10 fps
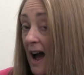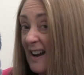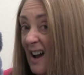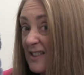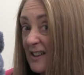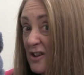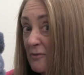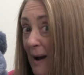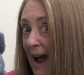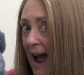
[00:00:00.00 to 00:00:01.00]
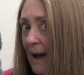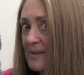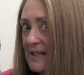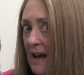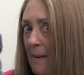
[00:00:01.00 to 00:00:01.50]
and I think you've
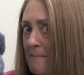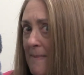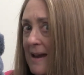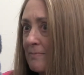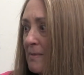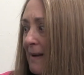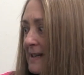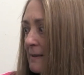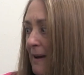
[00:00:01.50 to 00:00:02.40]
perhaps maybe made